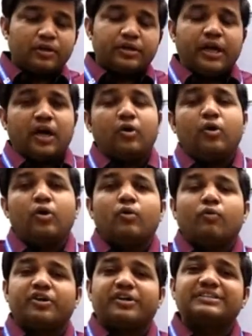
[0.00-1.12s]
Now
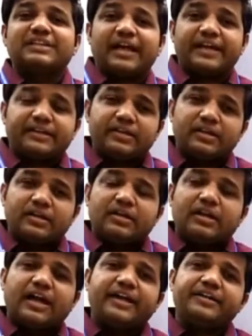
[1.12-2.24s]
what is light?
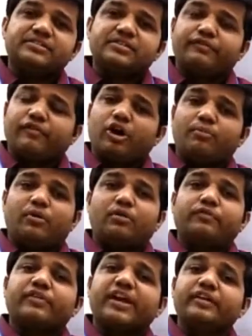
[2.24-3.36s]
Light is a form
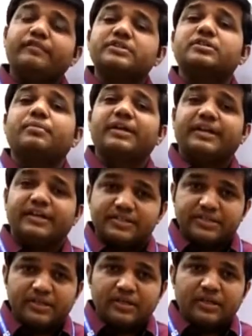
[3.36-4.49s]
of invisible
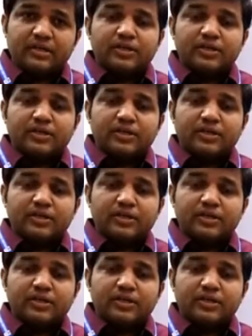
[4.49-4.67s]
energy